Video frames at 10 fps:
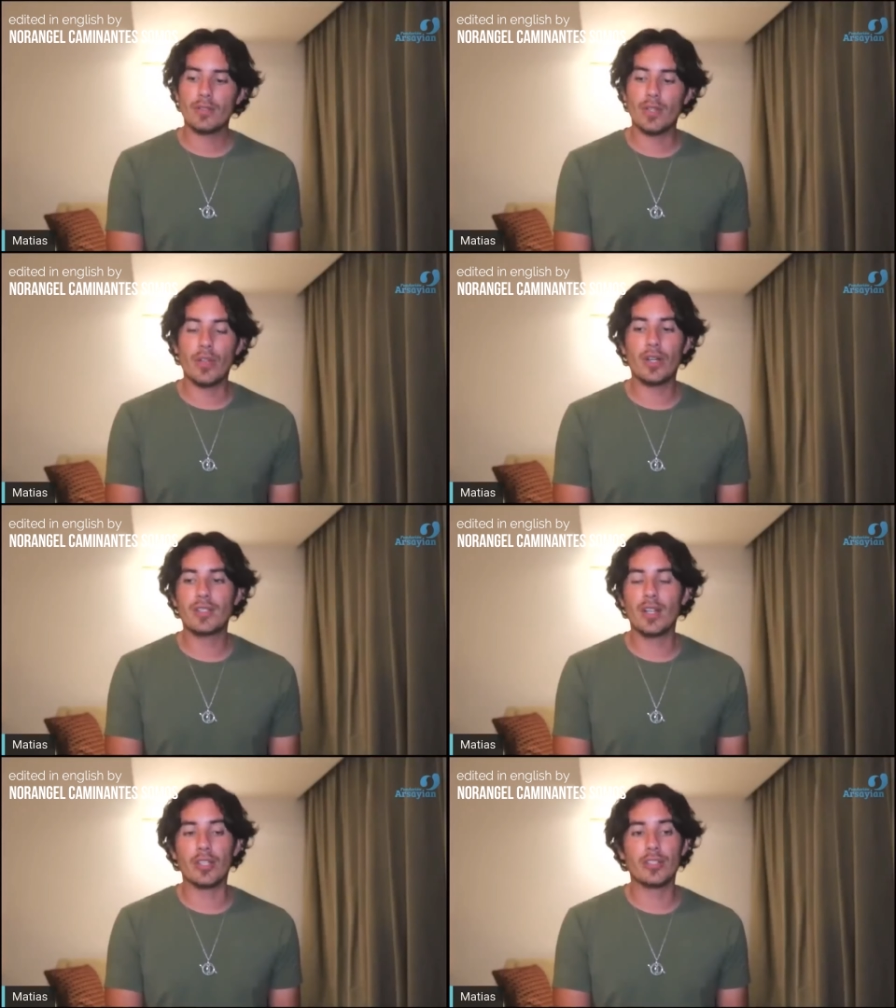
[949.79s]
So
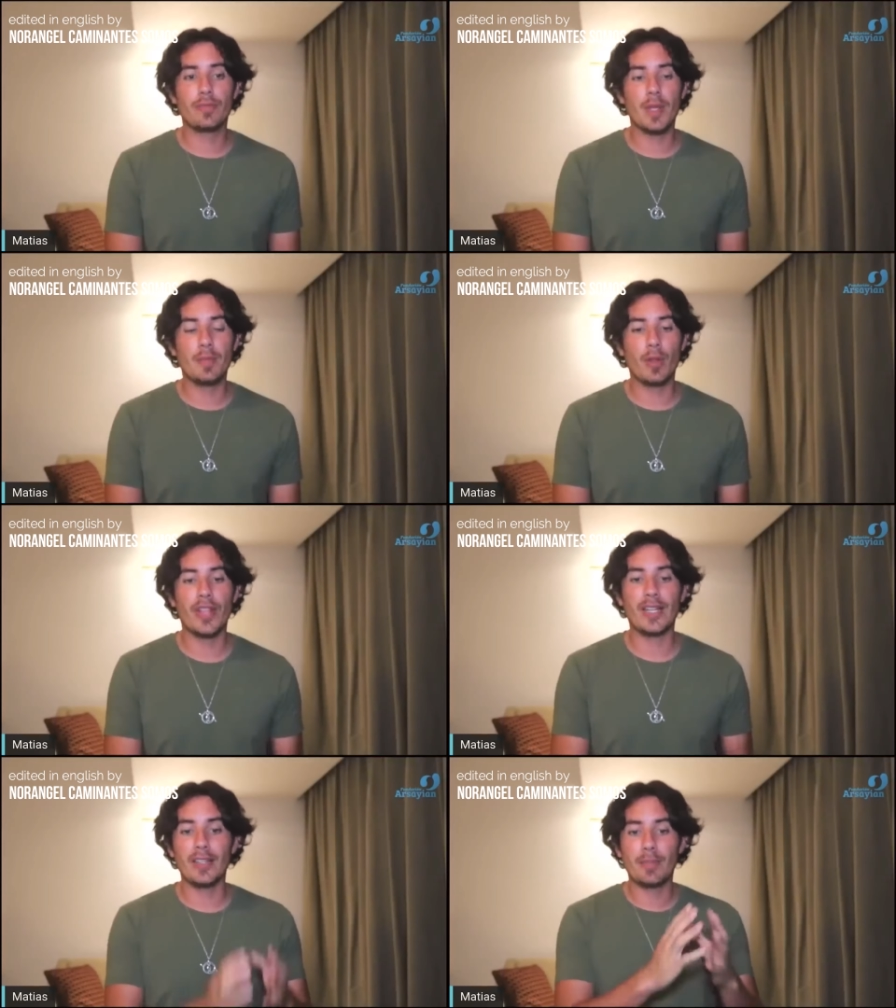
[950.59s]
there's a lot of people
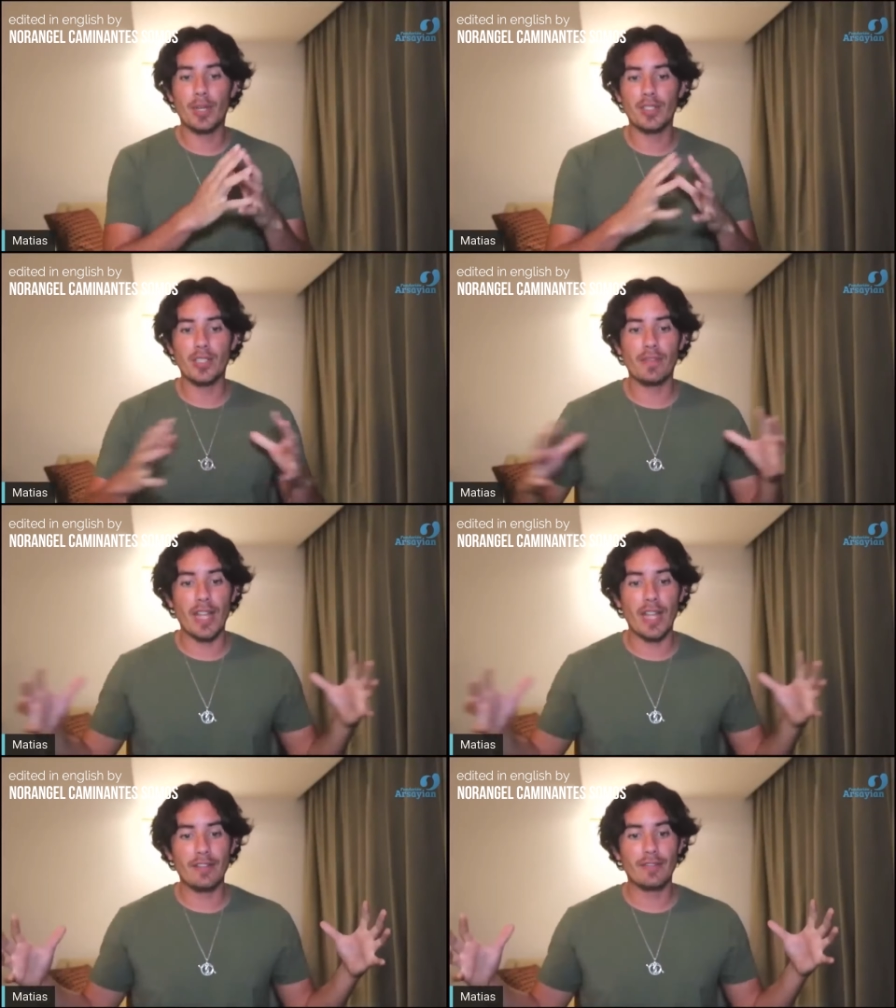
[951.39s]
that in the process
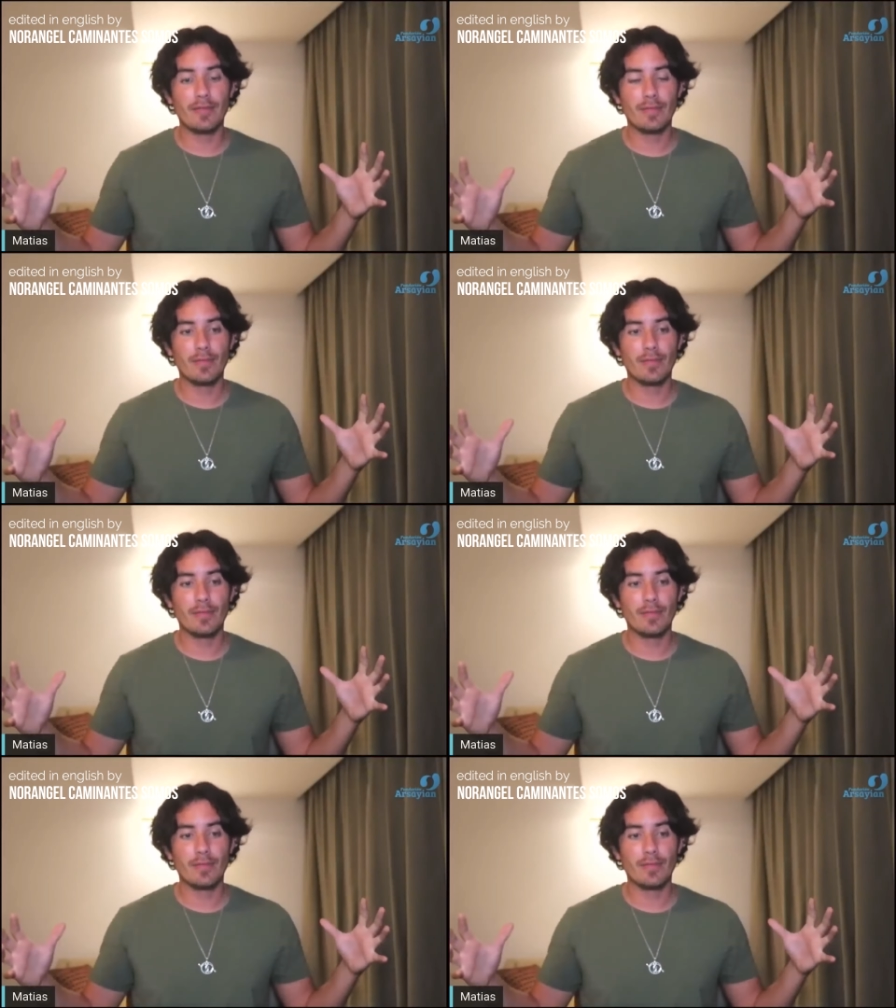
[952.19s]
of life,